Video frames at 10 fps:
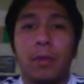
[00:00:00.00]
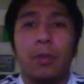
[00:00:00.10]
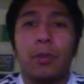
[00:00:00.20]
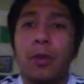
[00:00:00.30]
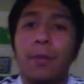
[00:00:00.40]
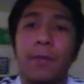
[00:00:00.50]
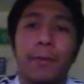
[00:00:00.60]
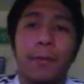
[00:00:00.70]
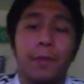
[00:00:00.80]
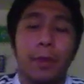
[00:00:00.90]
took over
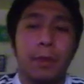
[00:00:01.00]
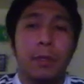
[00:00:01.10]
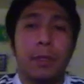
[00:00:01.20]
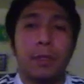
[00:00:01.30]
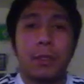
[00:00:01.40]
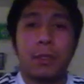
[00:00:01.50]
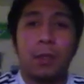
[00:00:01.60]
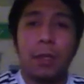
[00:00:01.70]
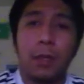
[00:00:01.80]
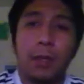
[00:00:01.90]
for them and just
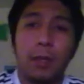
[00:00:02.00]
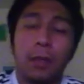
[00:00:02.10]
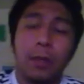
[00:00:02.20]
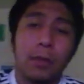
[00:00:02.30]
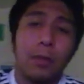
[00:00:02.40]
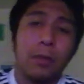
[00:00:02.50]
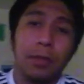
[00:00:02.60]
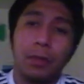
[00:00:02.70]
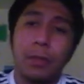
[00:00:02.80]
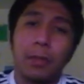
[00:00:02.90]
let the other
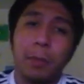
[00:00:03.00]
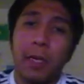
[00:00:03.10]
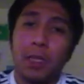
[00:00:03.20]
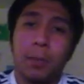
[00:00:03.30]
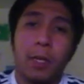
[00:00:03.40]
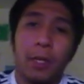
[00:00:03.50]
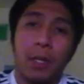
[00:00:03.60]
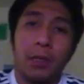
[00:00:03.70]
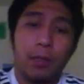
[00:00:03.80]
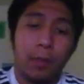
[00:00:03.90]
goals just pass
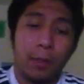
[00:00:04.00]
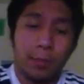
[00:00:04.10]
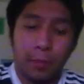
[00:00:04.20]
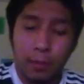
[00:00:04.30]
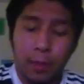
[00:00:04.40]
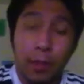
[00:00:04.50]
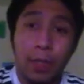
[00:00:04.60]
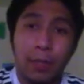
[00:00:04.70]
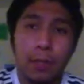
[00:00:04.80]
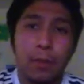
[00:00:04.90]
by to them.
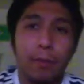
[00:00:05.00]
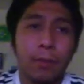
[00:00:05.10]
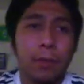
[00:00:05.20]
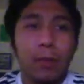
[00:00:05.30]
Against them.